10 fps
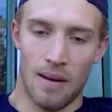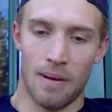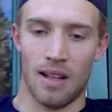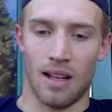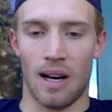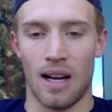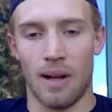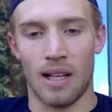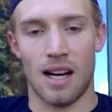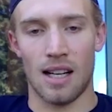I mean, like when
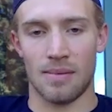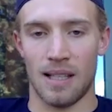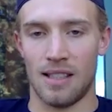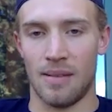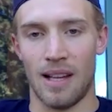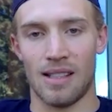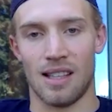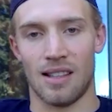I talked to my teammates,